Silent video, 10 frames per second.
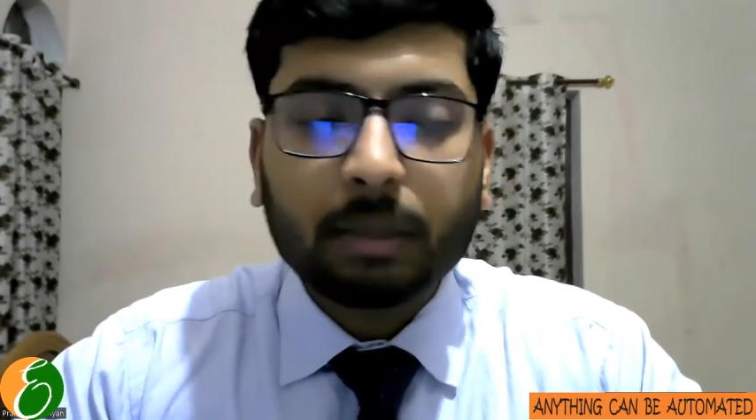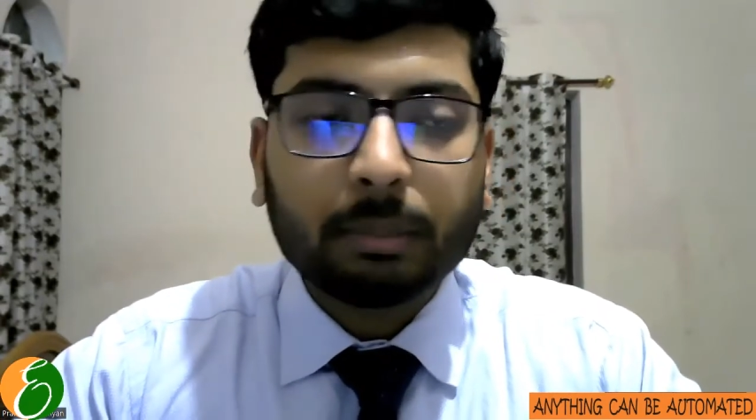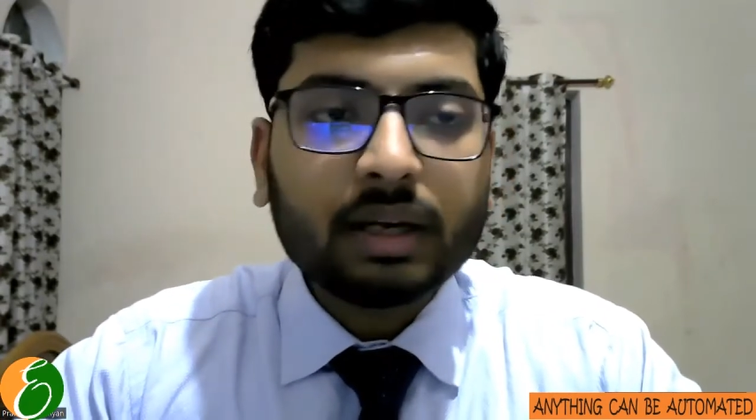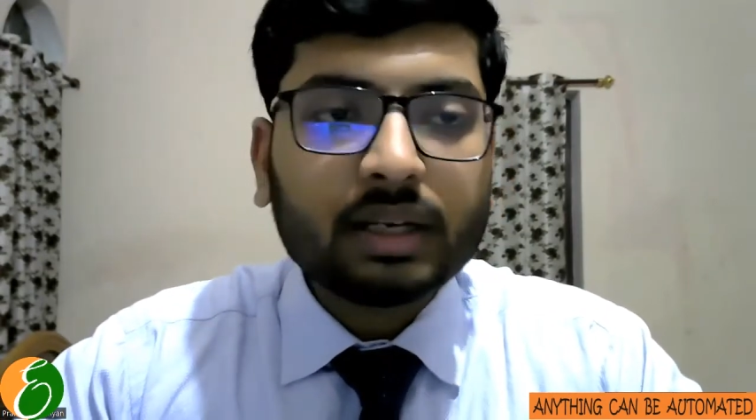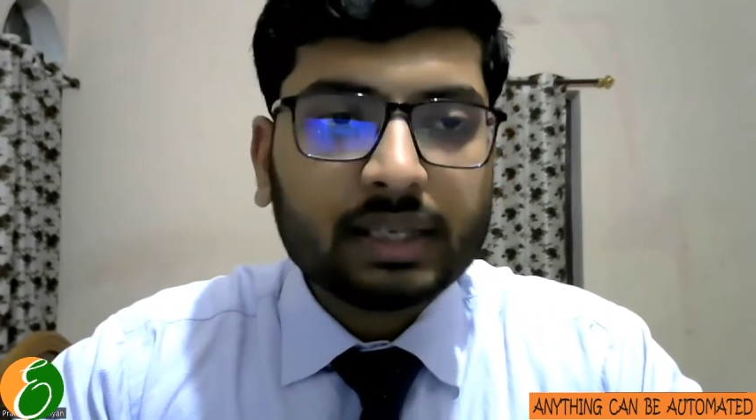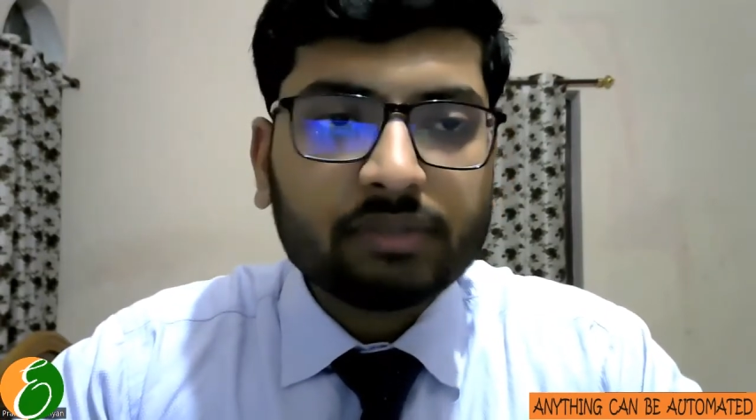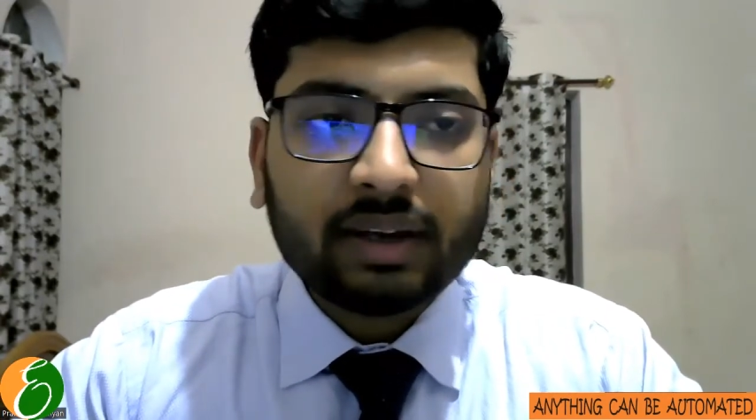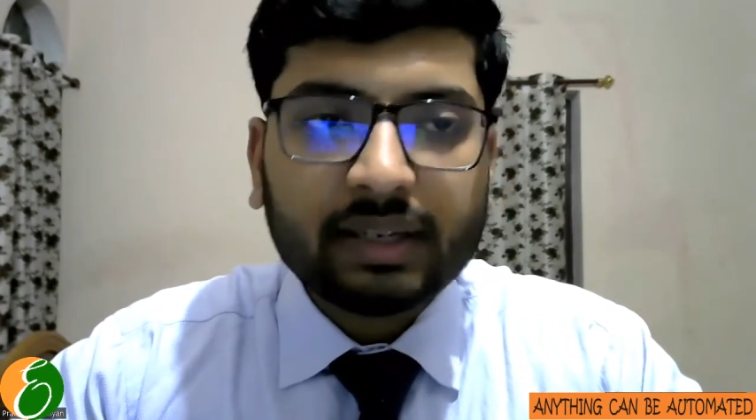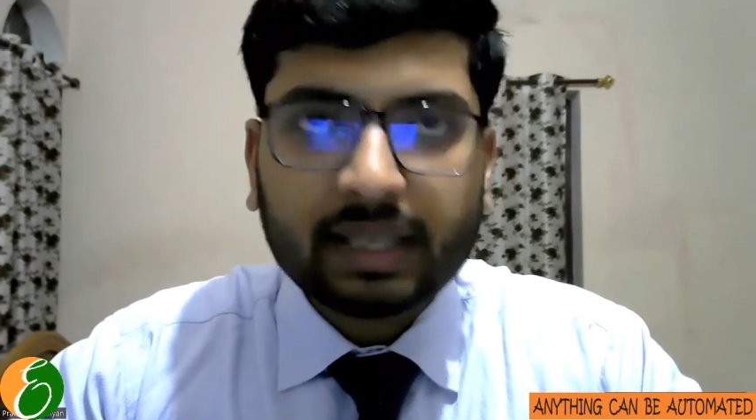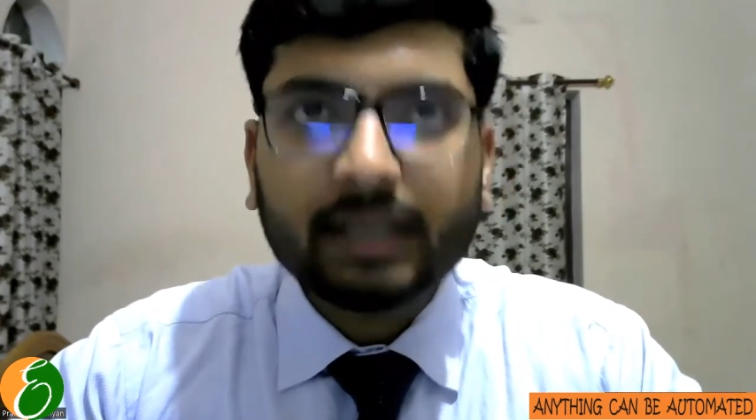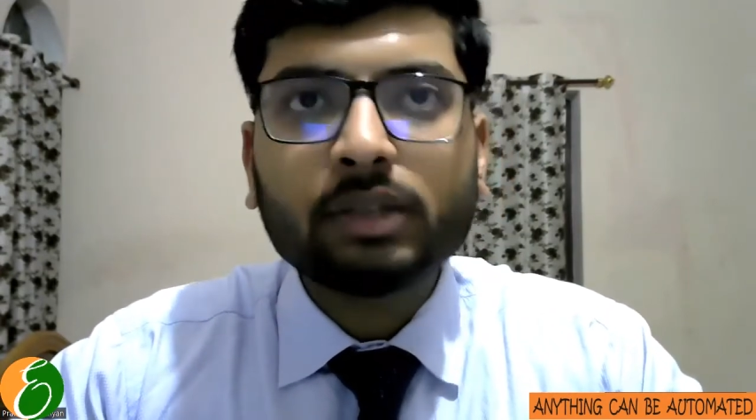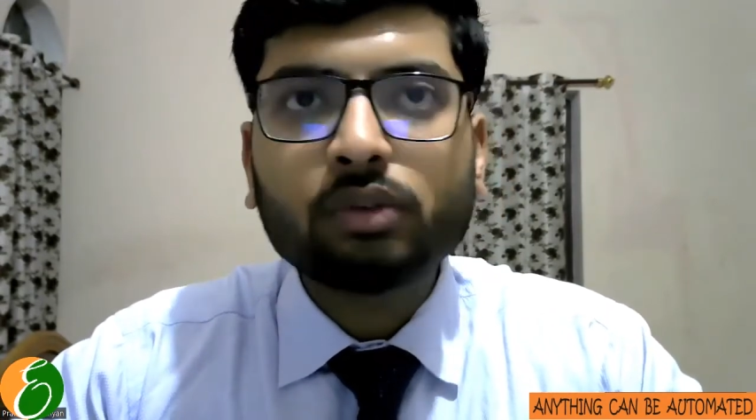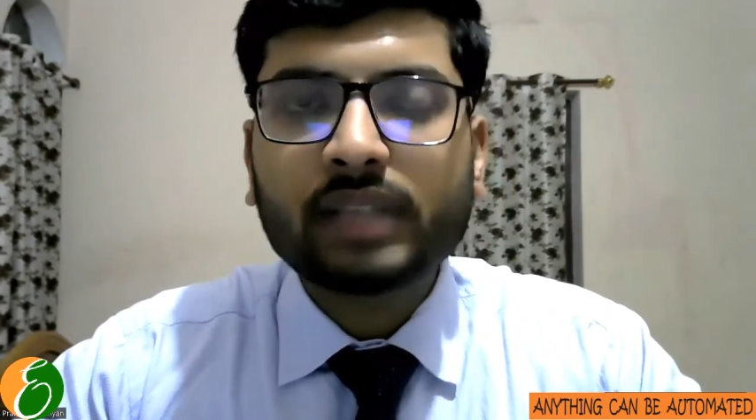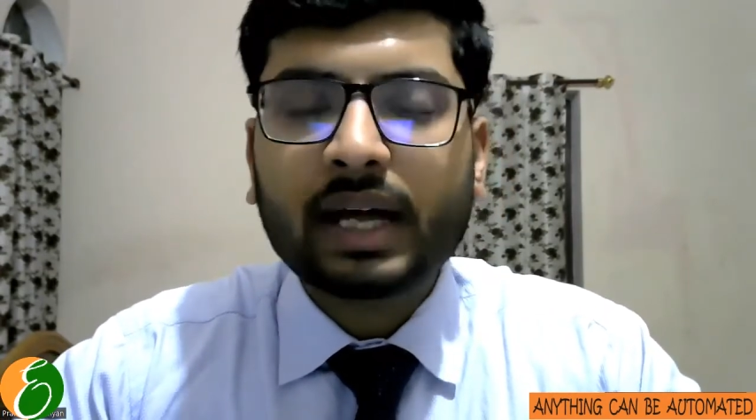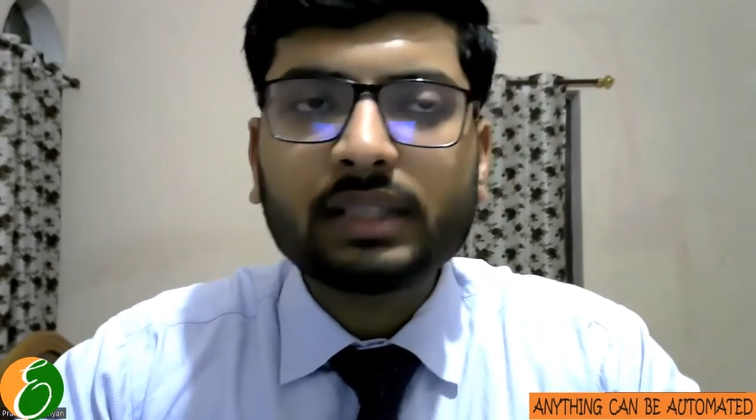but if i tell you
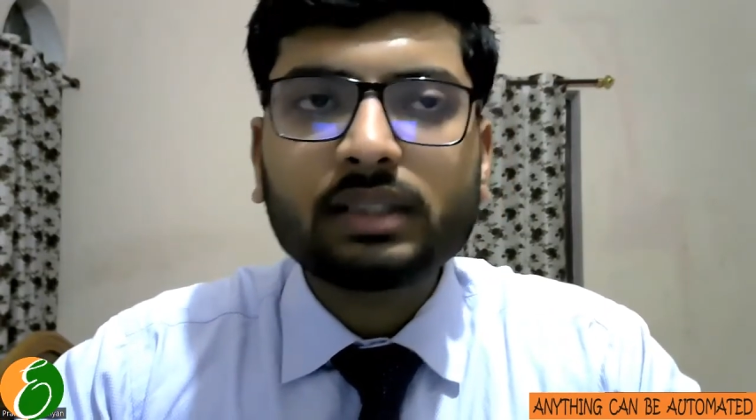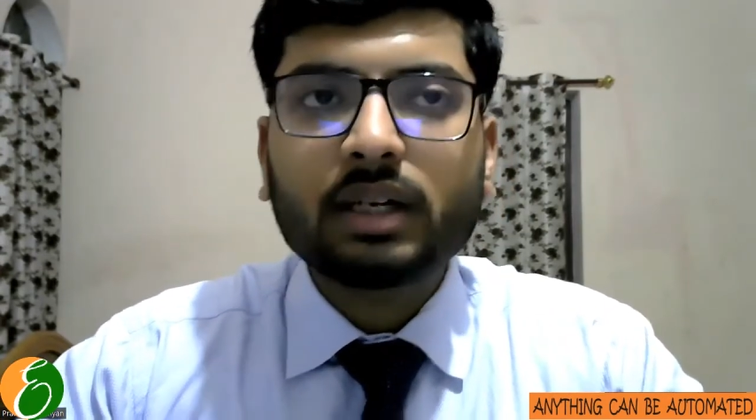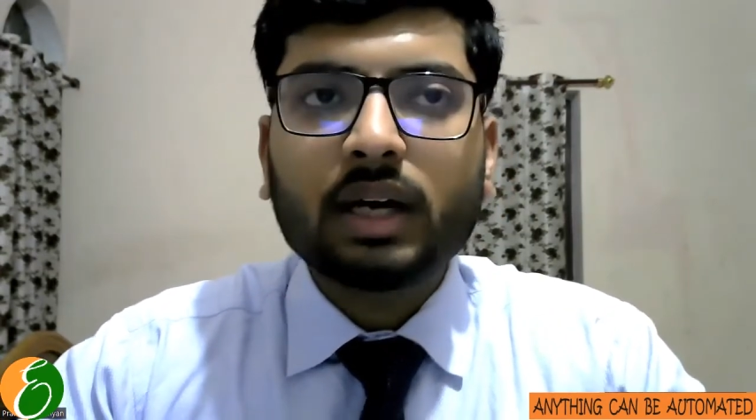that